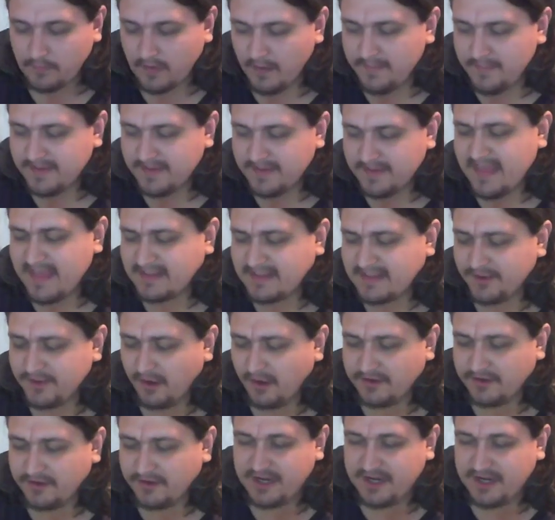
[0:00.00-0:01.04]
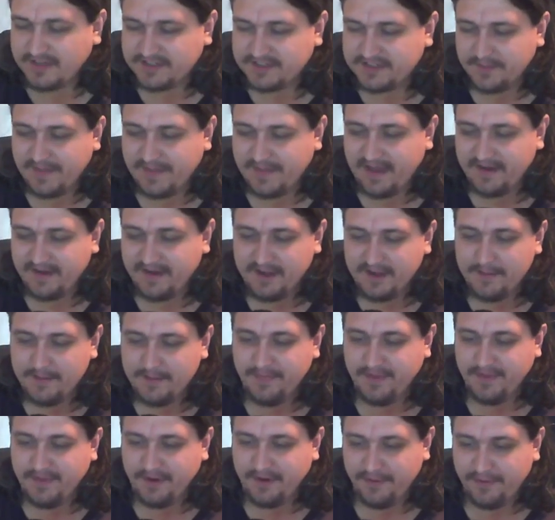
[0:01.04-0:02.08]
But that's not just about
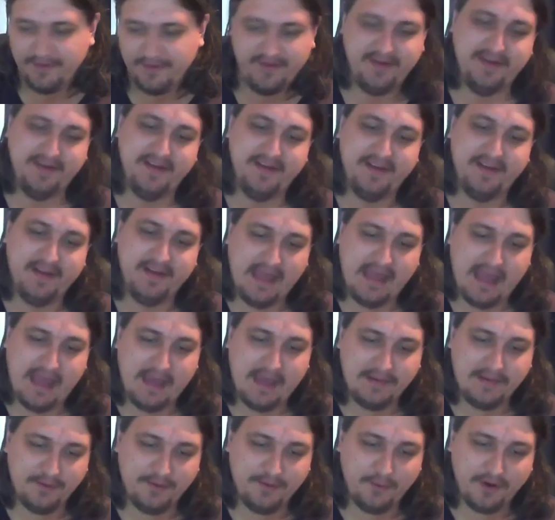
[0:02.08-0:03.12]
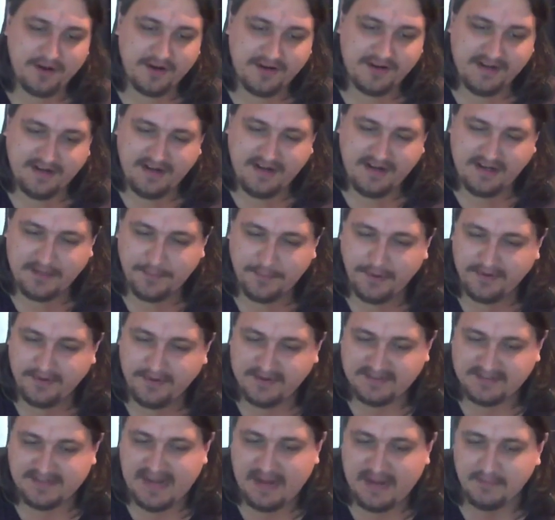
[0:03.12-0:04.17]
him, though. Uh, you want to you yeah. need to put
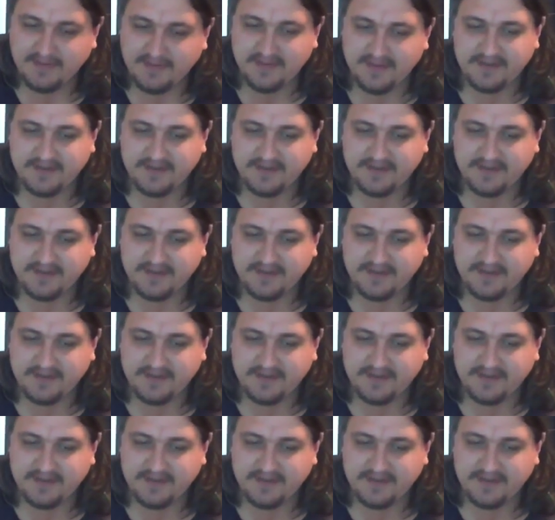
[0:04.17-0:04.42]
his name in the